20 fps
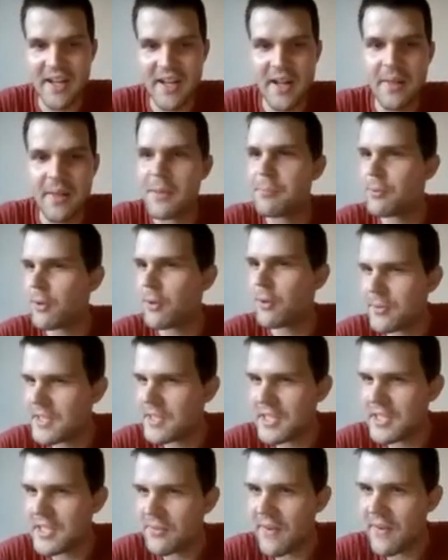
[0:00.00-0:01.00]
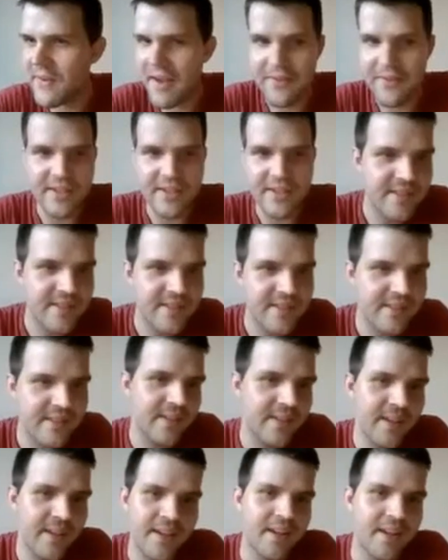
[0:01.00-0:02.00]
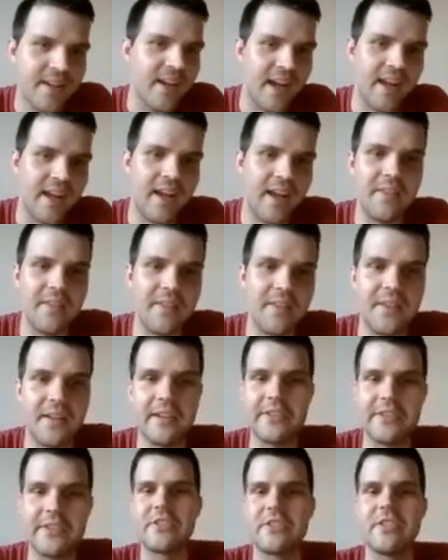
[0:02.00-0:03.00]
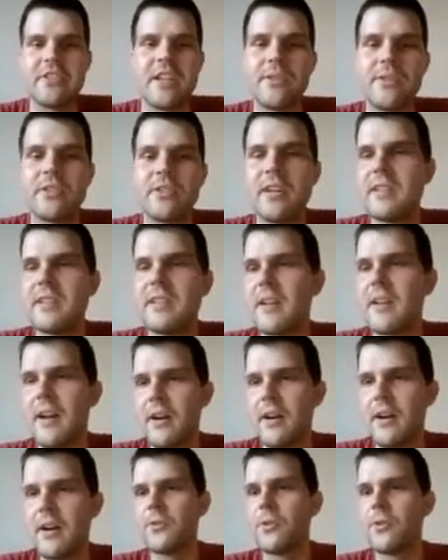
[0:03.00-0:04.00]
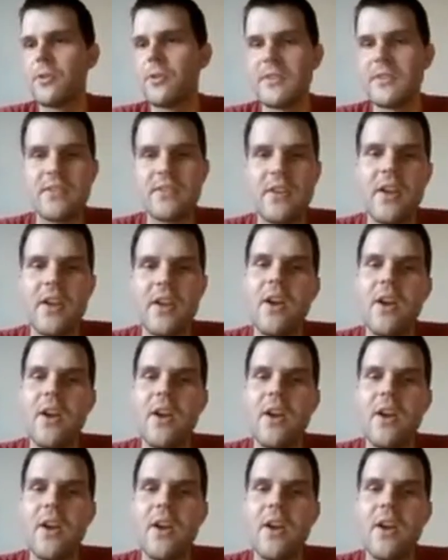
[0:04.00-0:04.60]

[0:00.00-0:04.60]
the property of others and the christian democrats are of course